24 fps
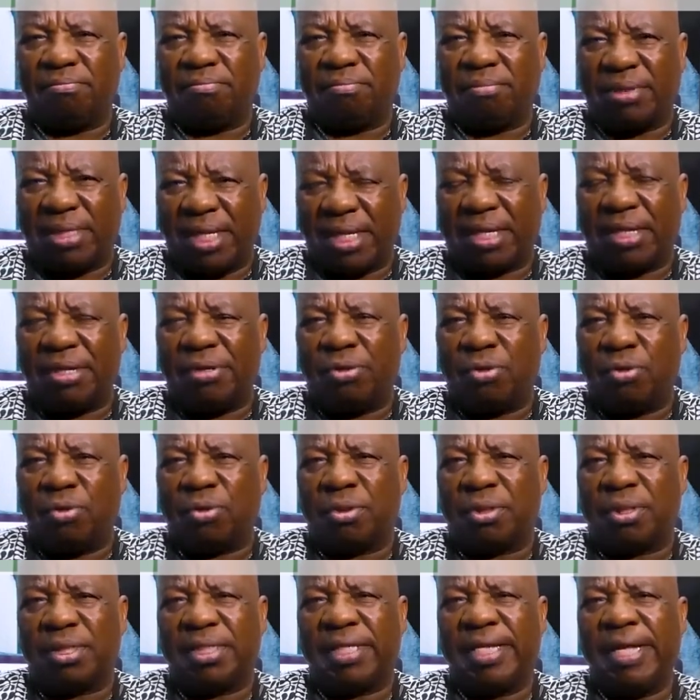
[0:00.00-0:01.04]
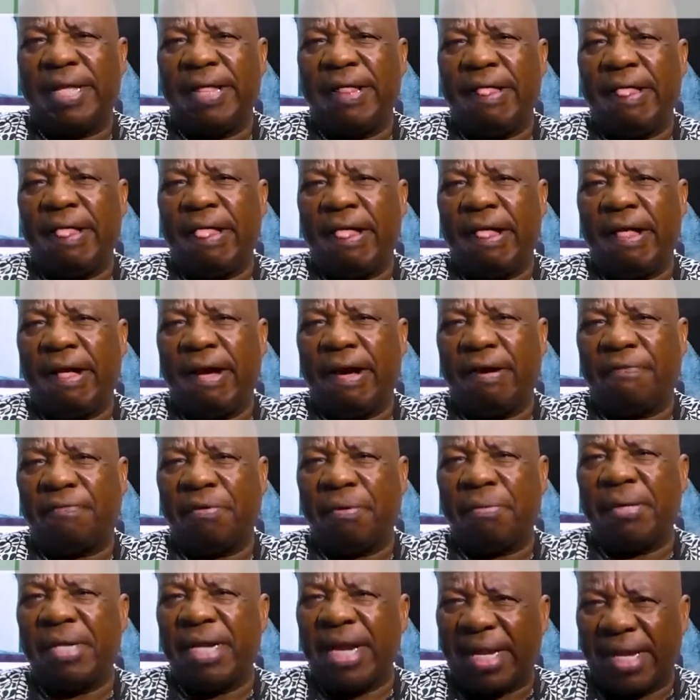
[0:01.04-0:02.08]
taken roots,
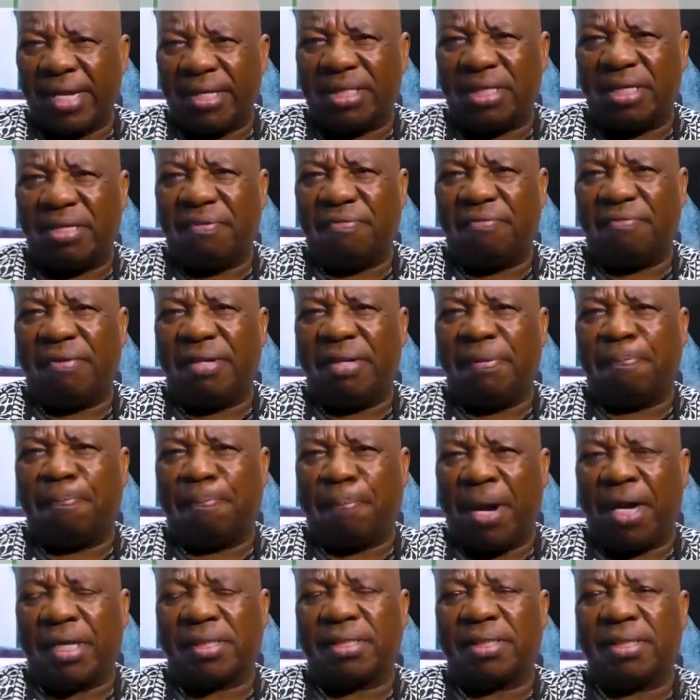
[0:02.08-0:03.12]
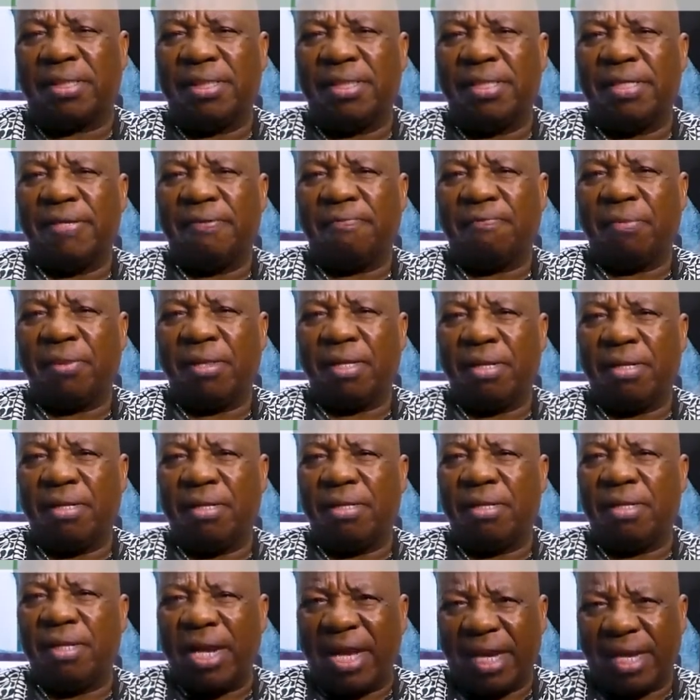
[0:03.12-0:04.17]
from the negative impacts,
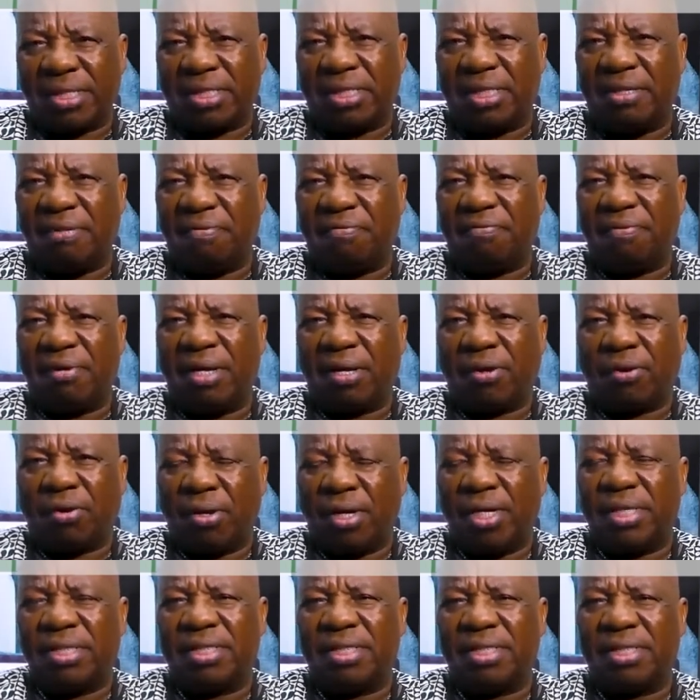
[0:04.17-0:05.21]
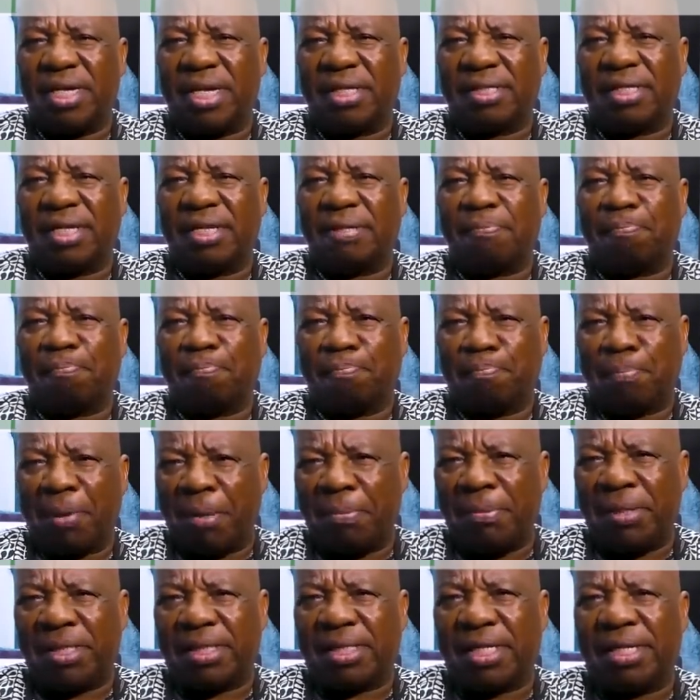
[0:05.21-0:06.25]
the negative currencies that had
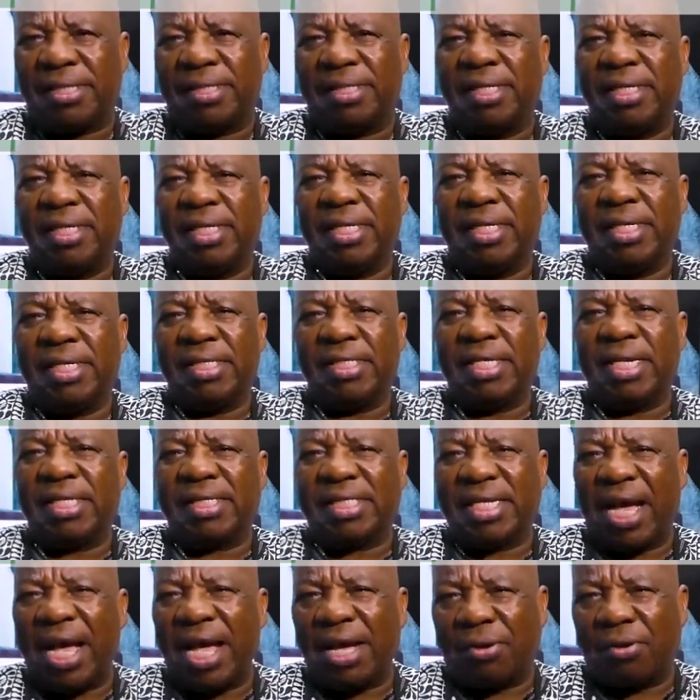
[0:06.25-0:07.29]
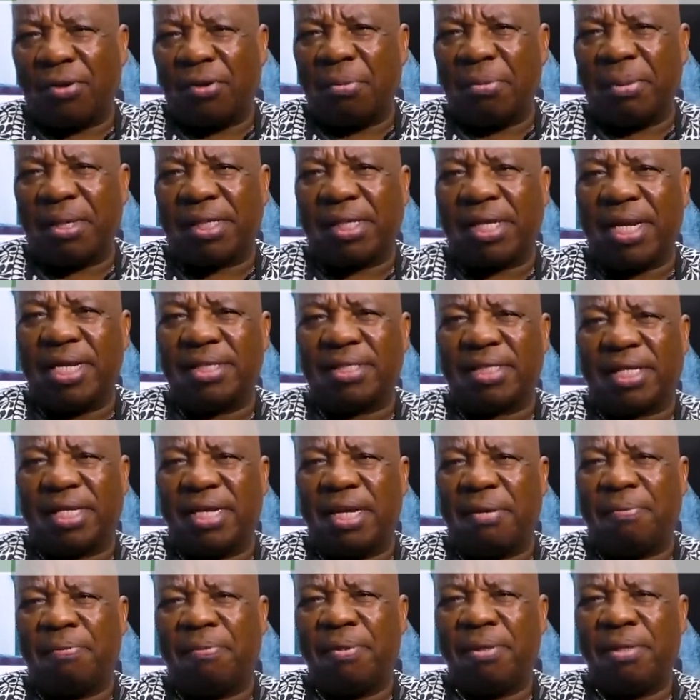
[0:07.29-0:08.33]
permeated the entire economic
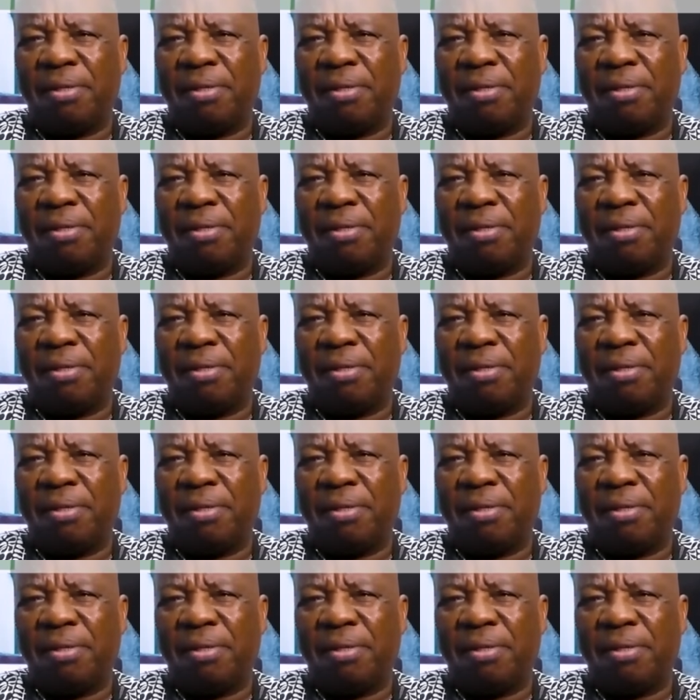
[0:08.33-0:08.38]
landscape,